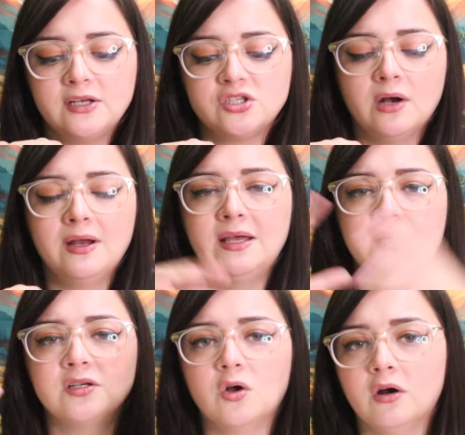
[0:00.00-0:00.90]
That
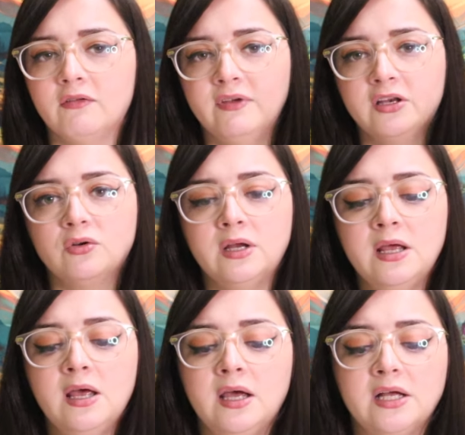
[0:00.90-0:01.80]
chariot is a card of
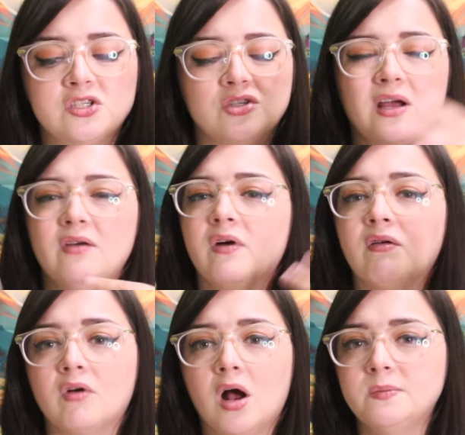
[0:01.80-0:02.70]
victory, it's triumph
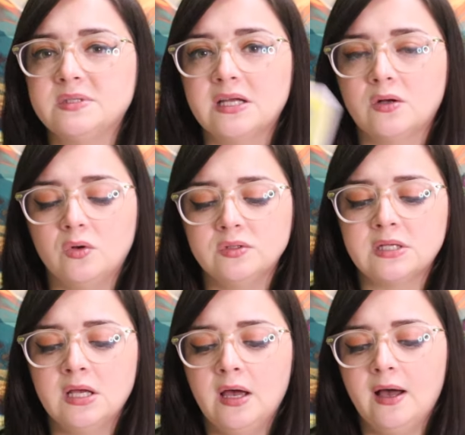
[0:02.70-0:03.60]
over
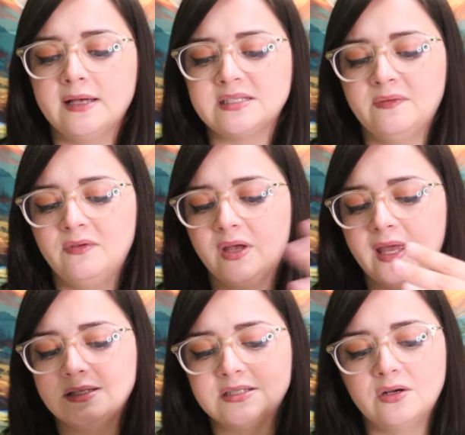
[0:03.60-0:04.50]
obstacles. Uh, some of you, a
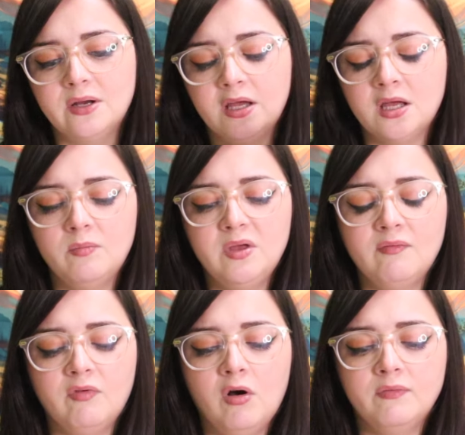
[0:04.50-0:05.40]
Cancerian could be
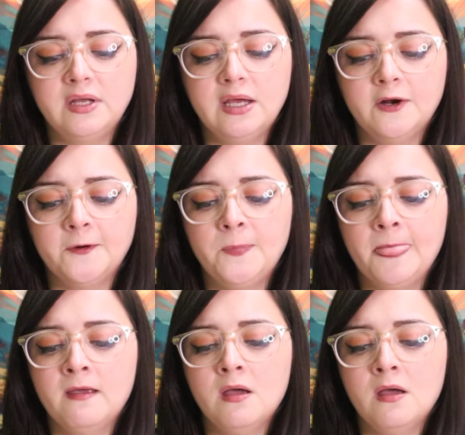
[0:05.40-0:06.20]
involved here.